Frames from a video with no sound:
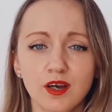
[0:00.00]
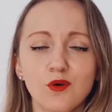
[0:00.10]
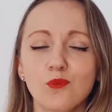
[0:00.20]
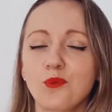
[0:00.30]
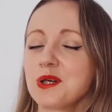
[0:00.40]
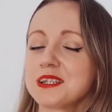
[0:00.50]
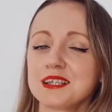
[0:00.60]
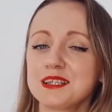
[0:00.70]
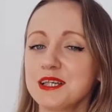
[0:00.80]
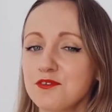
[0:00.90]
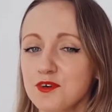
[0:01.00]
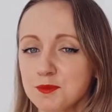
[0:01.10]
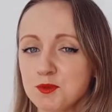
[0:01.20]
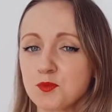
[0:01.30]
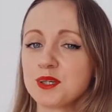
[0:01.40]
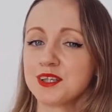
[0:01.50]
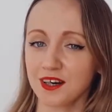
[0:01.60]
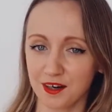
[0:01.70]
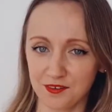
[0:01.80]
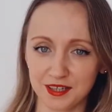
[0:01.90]
What's the difference between
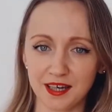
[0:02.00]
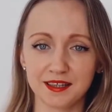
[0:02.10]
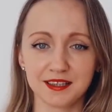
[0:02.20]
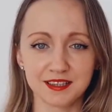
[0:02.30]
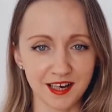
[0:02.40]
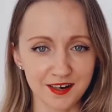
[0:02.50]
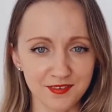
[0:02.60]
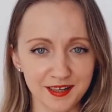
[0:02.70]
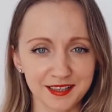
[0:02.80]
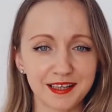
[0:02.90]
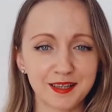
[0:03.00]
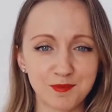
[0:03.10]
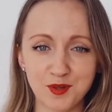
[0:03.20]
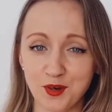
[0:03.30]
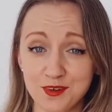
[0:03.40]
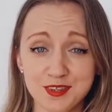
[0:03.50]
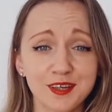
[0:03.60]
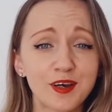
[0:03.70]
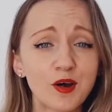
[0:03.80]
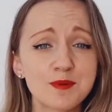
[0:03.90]
direct and indirect? Let me know in the
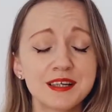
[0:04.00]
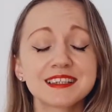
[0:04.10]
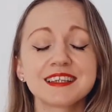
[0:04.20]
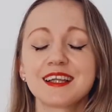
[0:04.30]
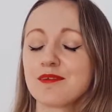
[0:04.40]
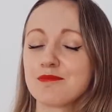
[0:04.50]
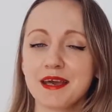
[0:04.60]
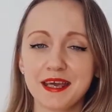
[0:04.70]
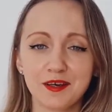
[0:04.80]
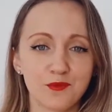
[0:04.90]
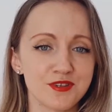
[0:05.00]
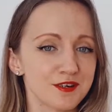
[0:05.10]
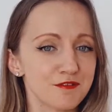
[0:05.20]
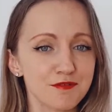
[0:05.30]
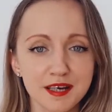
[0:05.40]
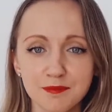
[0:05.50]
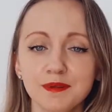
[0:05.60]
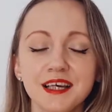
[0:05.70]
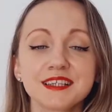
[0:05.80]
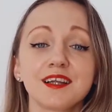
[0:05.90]
comments and I'll make, with great
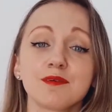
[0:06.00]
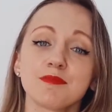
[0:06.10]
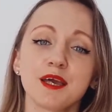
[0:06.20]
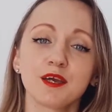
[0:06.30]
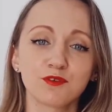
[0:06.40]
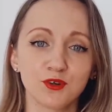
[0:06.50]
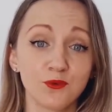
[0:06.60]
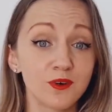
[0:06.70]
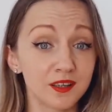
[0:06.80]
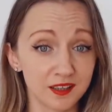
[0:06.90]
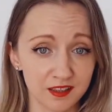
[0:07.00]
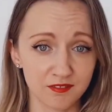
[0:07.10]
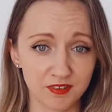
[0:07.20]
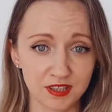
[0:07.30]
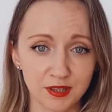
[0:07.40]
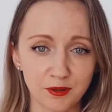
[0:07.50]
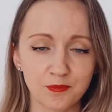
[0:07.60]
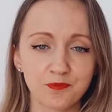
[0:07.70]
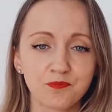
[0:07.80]
pleasure, I'll make for you another video.